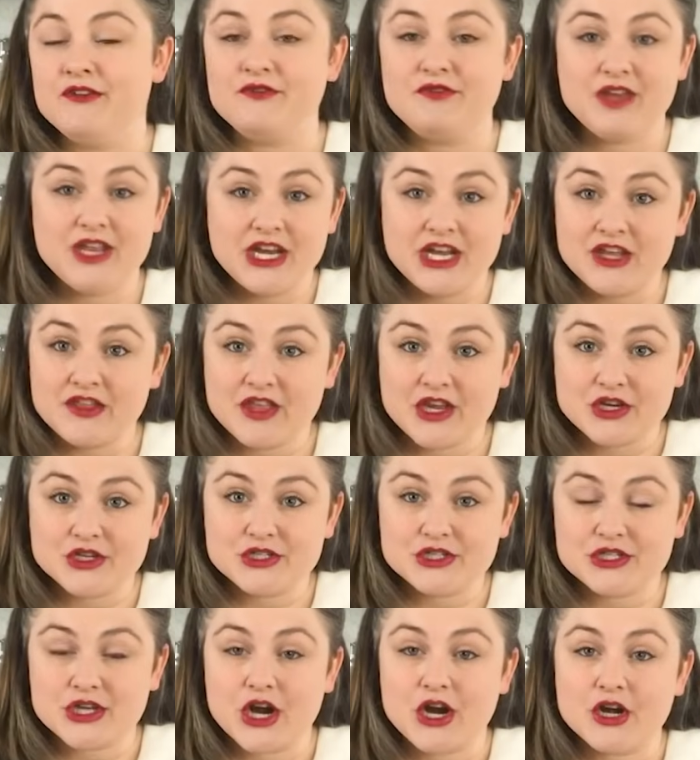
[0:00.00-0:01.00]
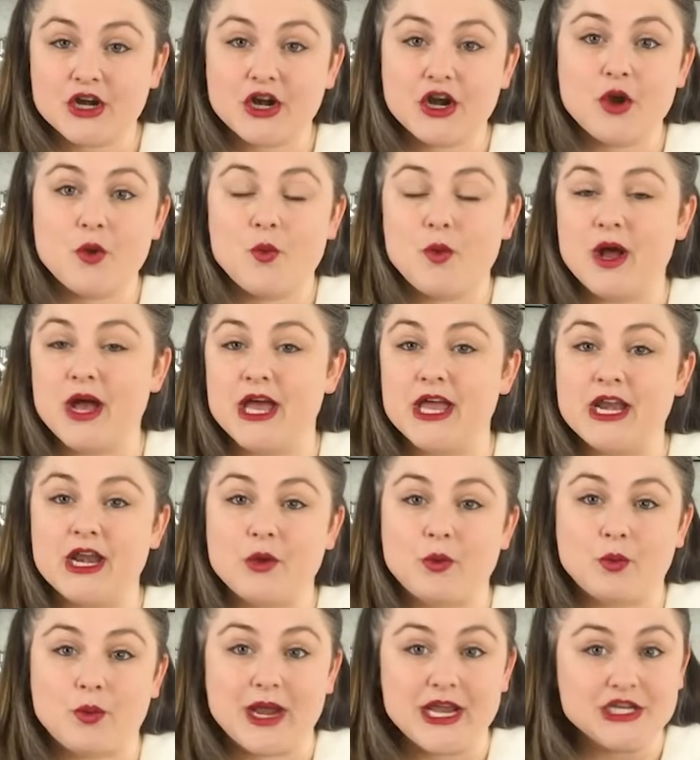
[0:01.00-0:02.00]
feeding their starter,
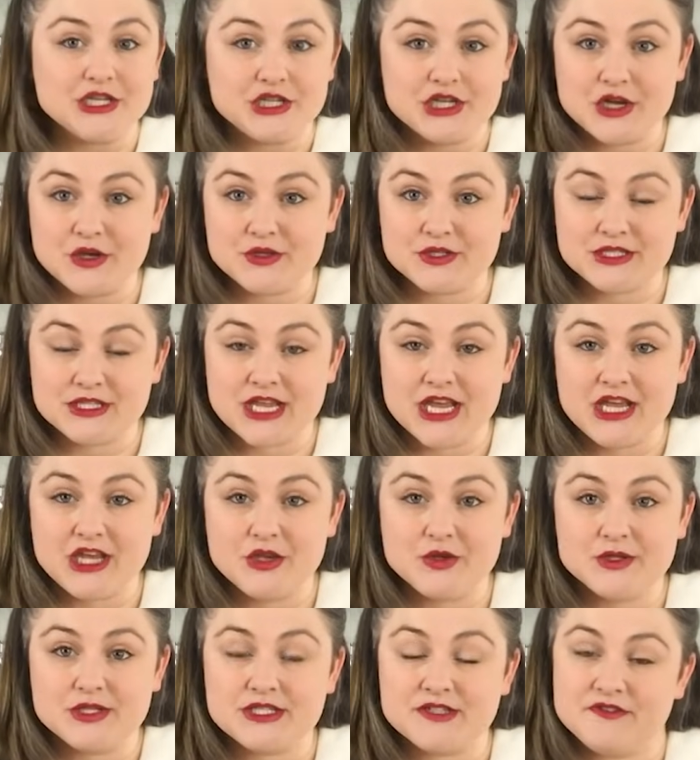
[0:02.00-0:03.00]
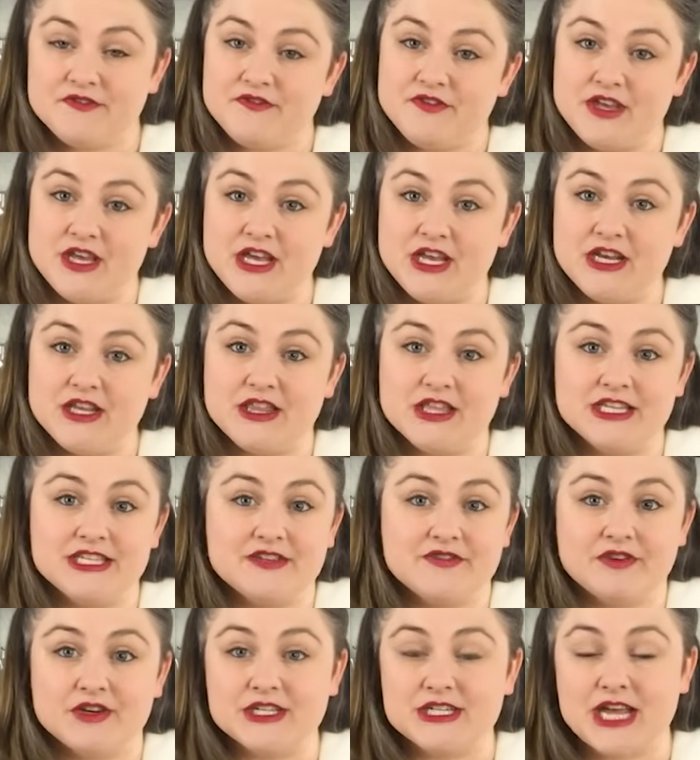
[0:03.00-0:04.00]
what ratios they use to feed, the
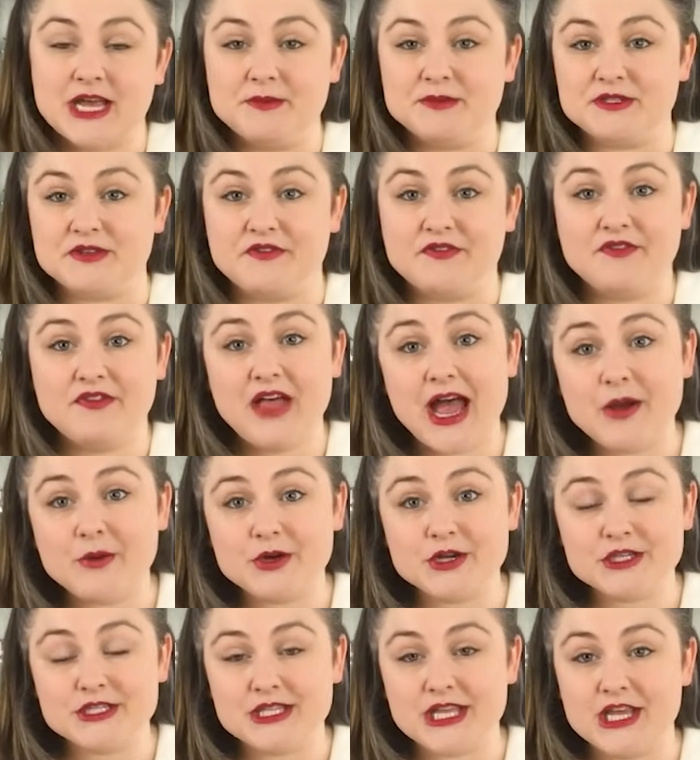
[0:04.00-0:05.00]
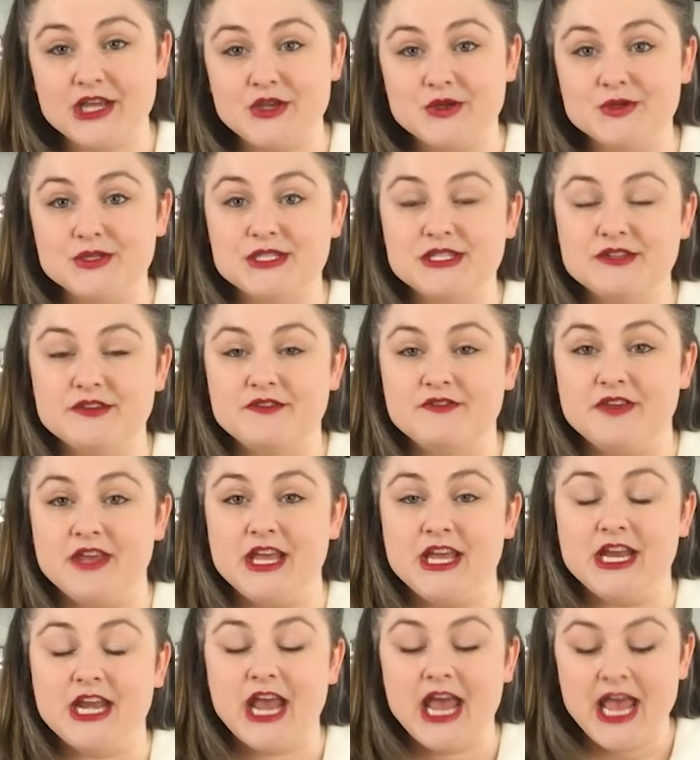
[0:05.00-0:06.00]
different types of flours they use to
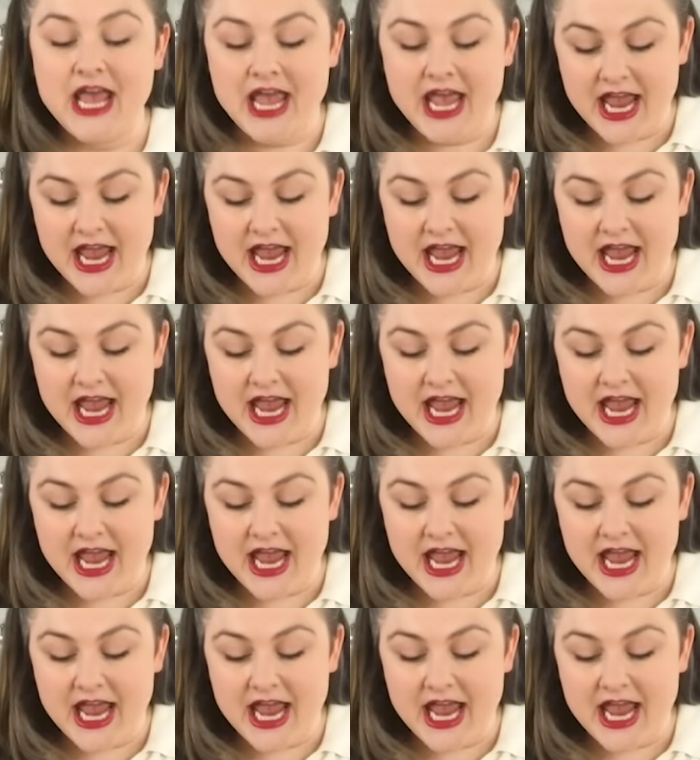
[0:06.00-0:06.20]
feed,